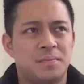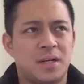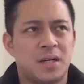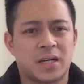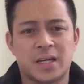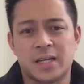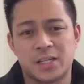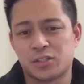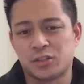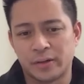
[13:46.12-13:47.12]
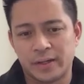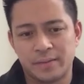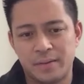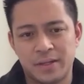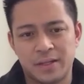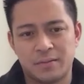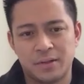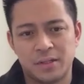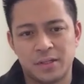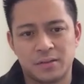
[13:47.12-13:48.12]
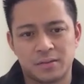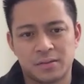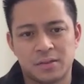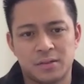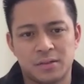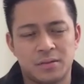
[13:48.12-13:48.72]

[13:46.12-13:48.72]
Uh, can I say a story? Maybe that would. Yeah, know,